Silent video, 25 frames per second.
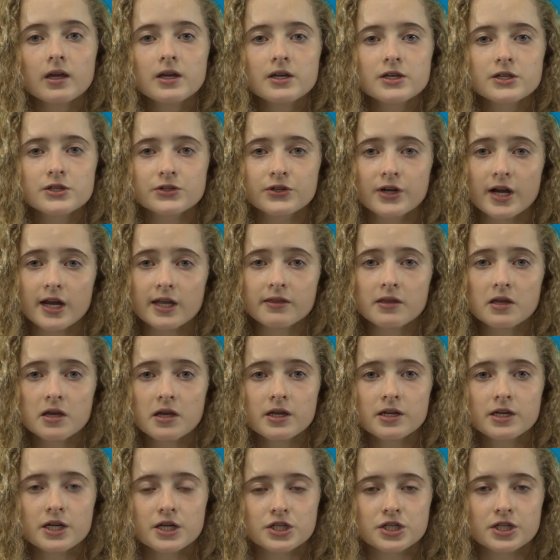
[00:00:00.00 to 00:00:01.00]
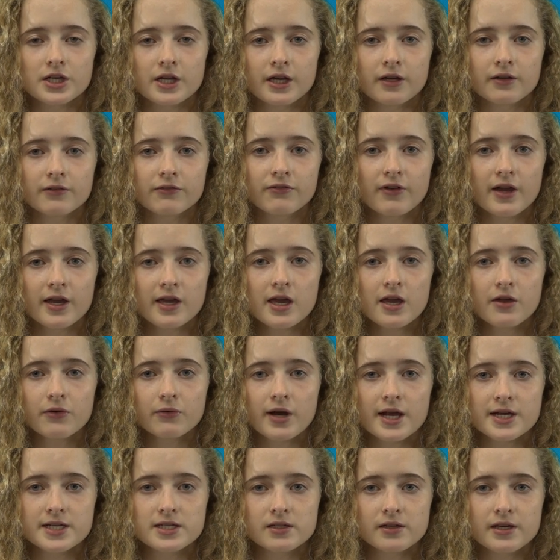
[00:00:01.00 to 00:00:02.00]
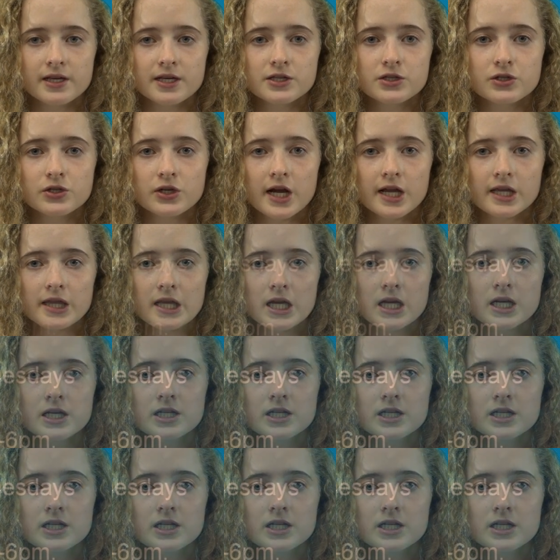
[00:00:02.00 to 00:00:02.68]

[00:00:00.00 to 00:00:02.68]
Strength and conditioning. Viking wrestling strength and